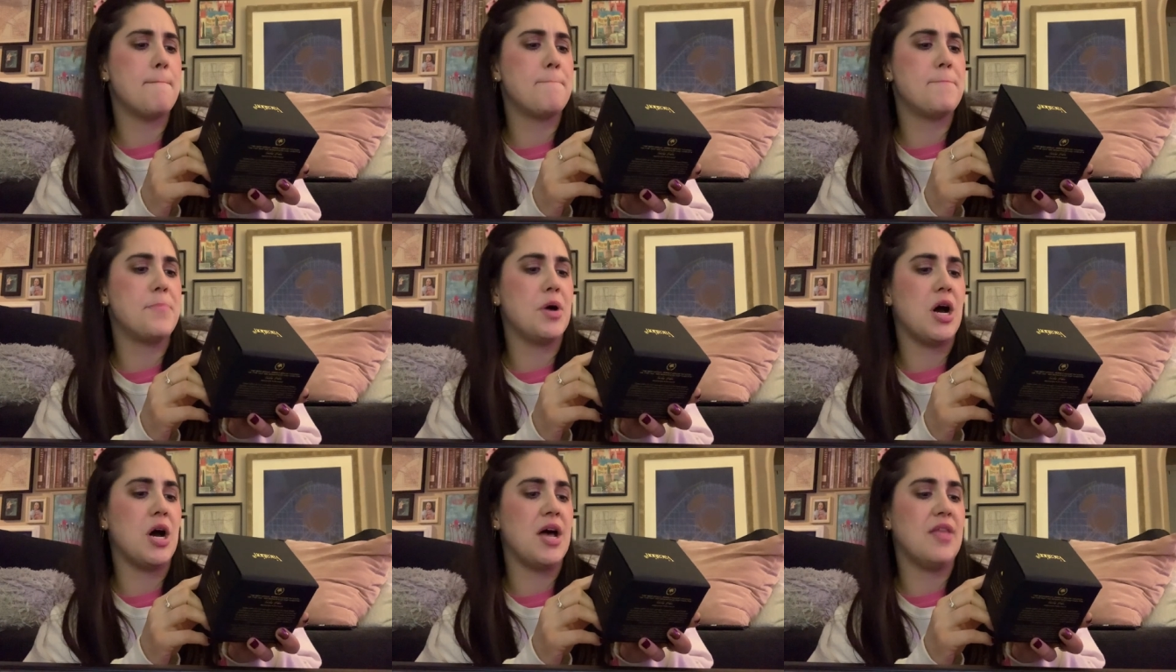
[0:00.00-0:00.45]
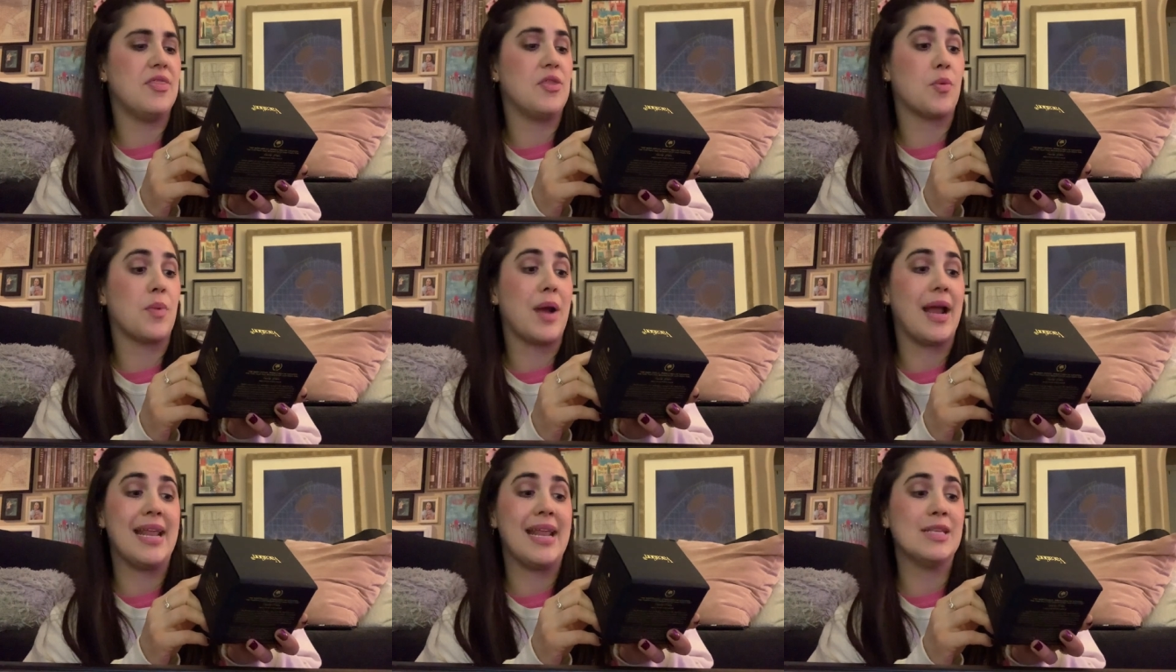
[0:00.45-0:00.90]
but the
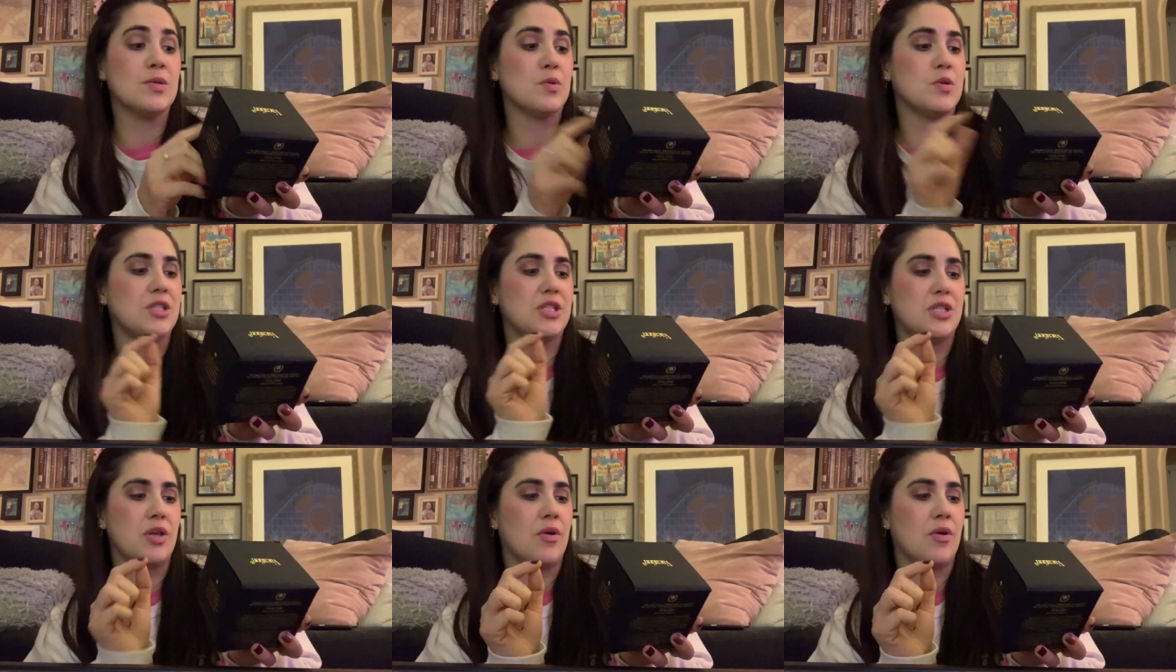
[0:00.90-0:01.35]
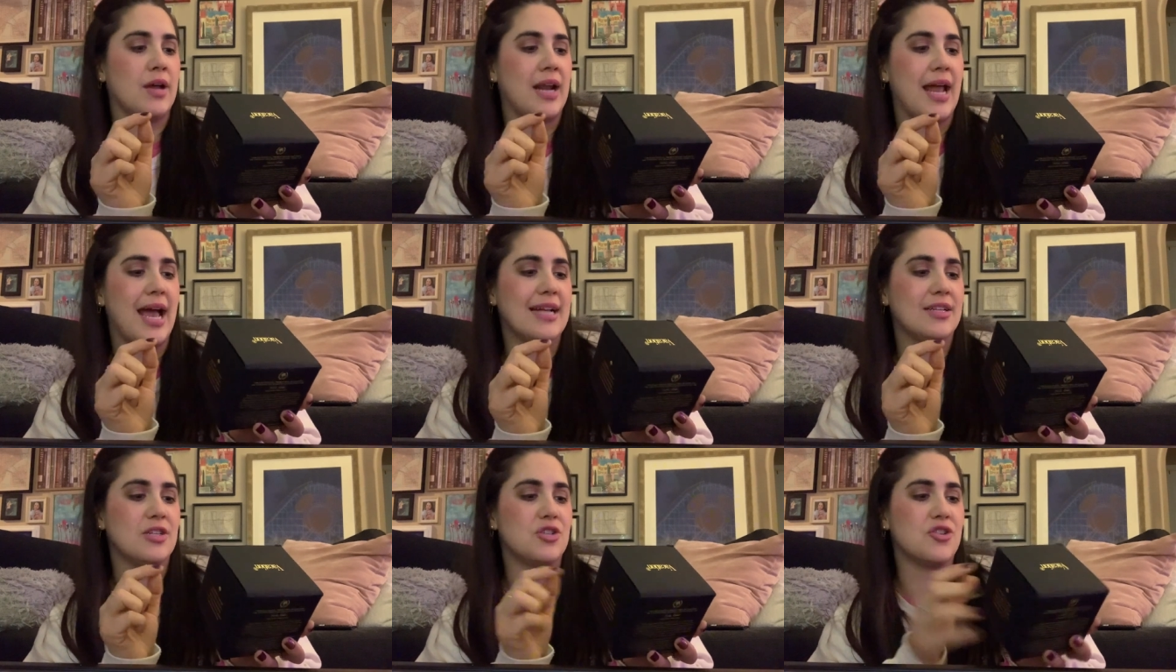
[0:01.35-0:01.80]
ratings were so good I
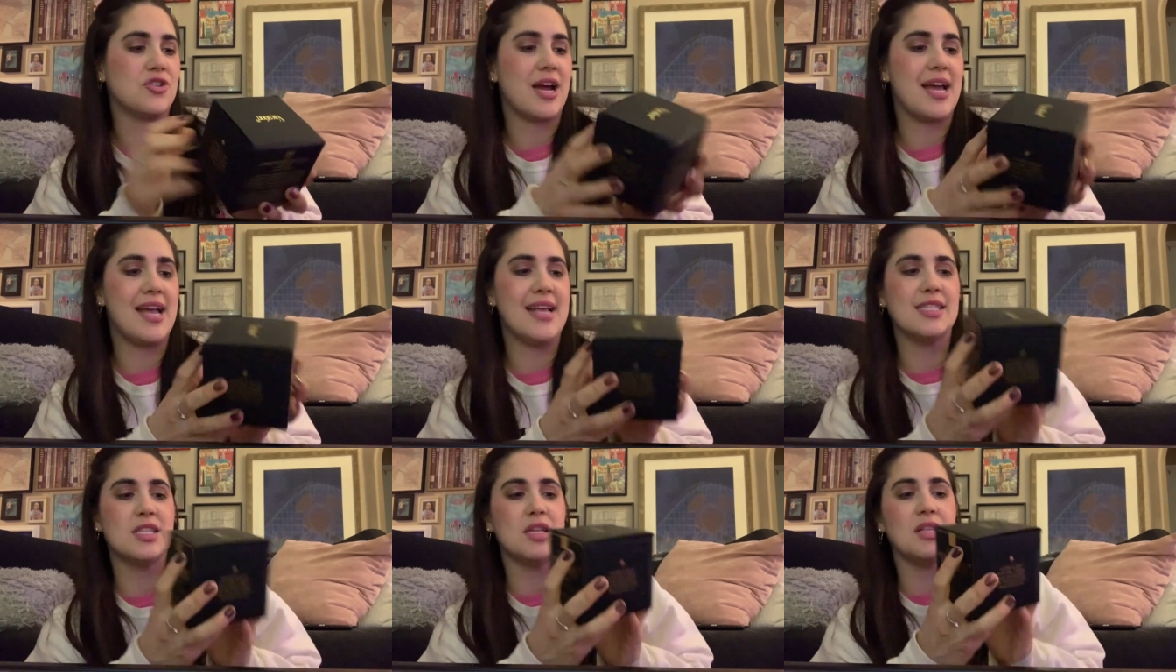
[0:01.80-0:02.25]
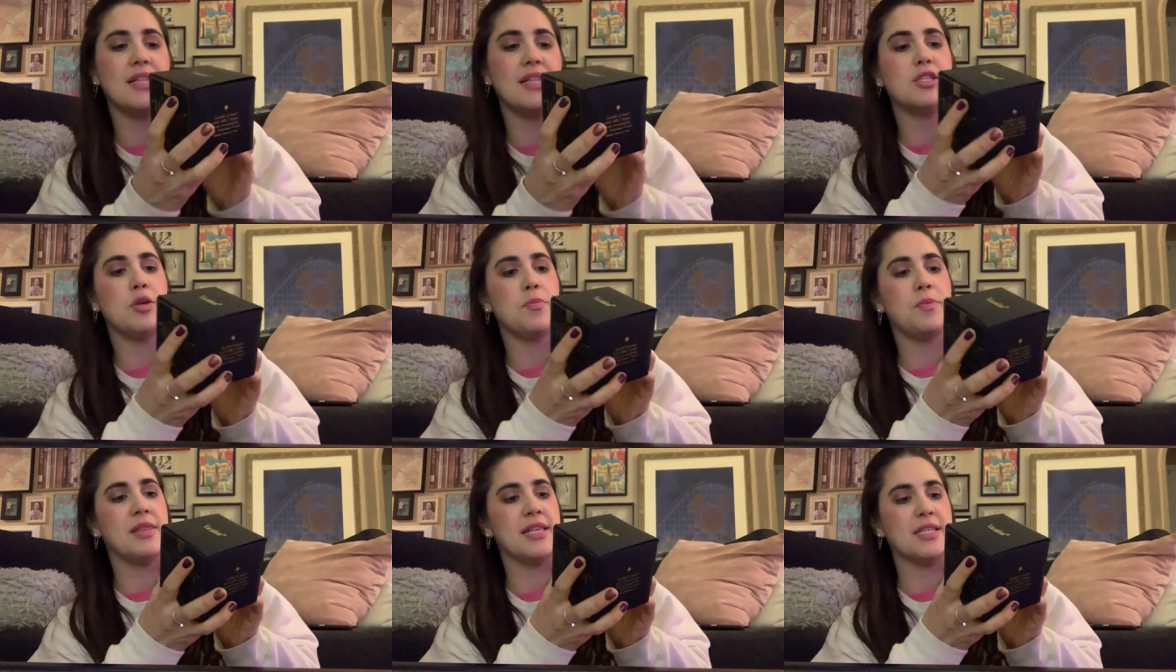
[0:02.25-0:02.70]
had to try it. So let's
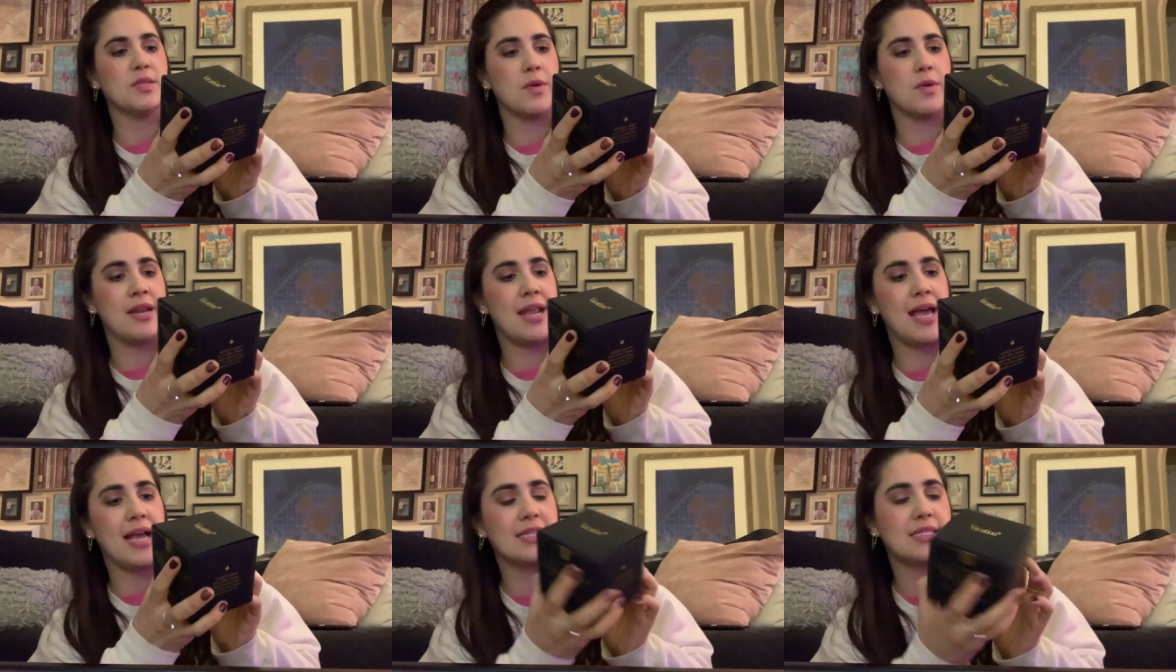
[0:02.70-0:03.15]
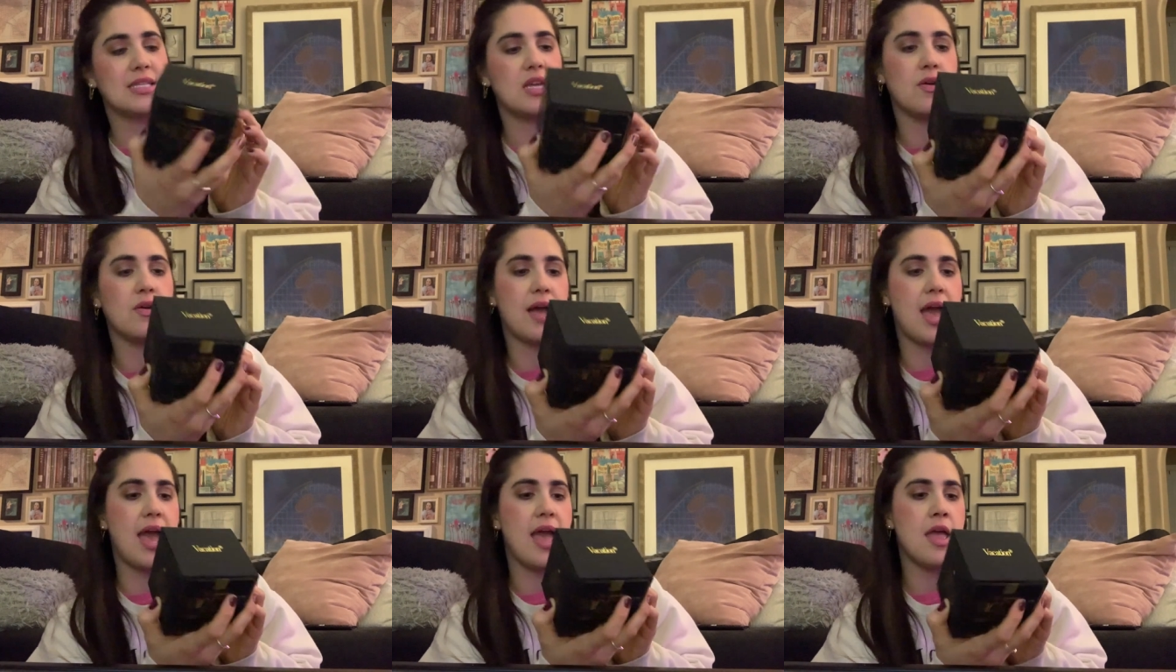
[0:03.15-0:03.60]
open this one next.
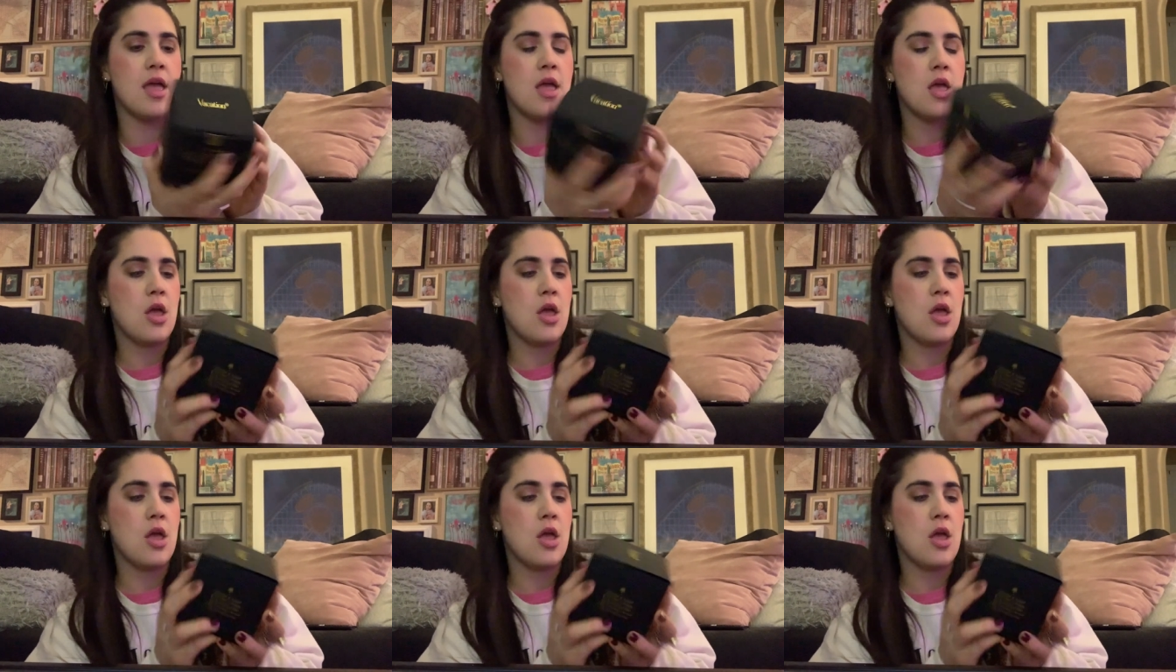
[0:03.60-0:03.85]
Okay.